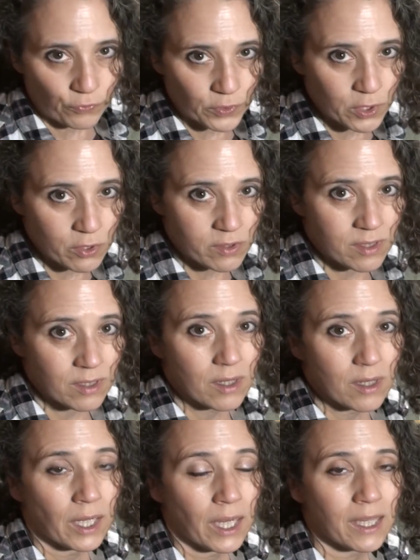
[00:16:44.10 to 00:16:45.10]
fruits
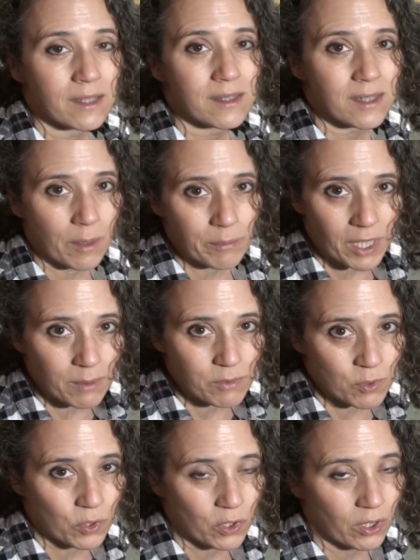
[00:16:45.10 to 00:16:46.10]
can
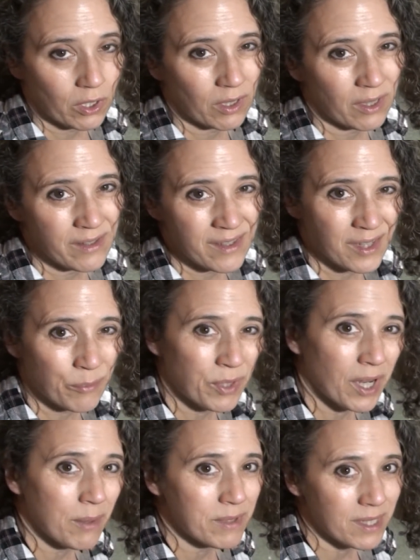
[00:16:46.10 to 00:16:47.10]
sometimes work good and
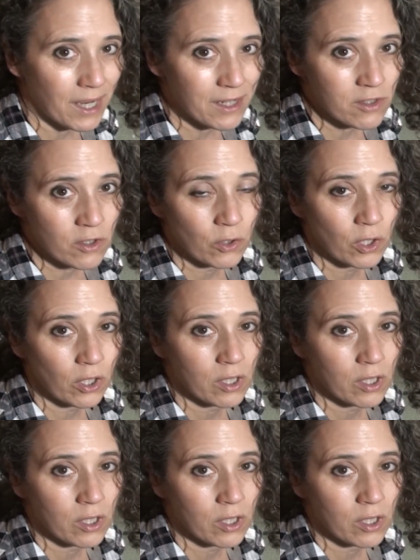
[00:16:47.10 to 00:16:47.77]
sometimes not so good.